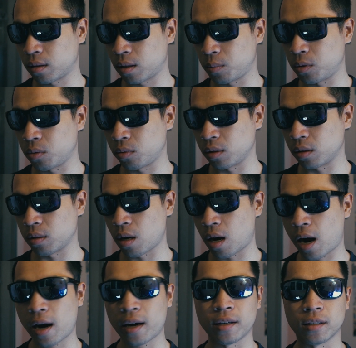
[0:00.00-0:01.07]
I'm using the
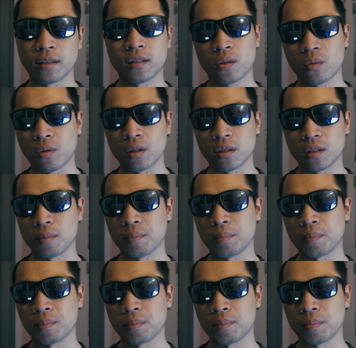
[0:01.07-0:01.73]
highest quality